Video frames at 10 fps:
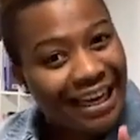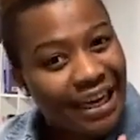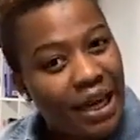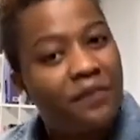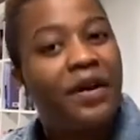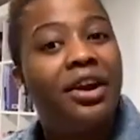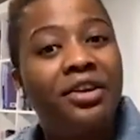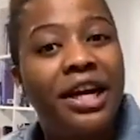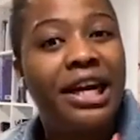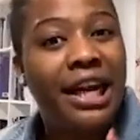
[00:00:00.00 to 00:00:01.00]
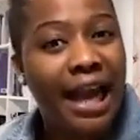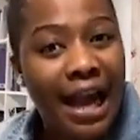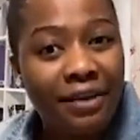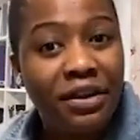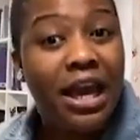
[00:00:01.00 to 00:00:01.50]
check if I already
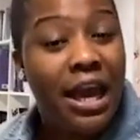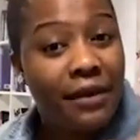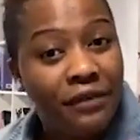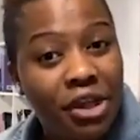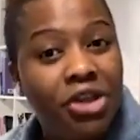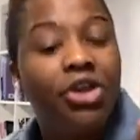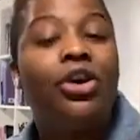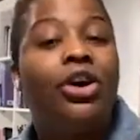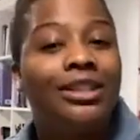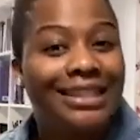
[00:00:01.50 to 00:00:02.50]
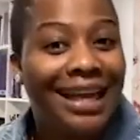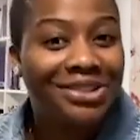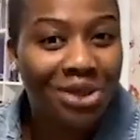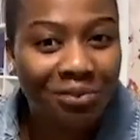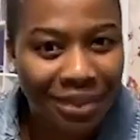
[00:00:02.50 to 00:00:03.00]
have a video on
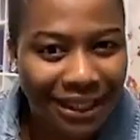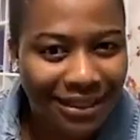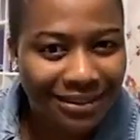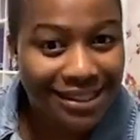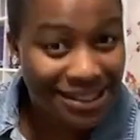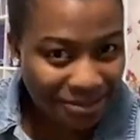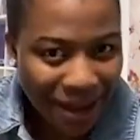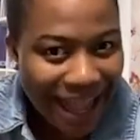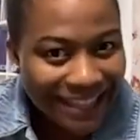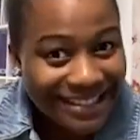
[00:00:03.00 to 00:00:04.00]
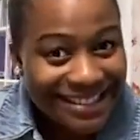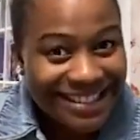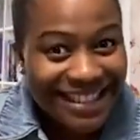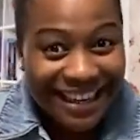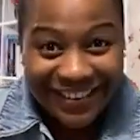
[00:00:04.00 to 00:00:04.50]
that topic. Smart,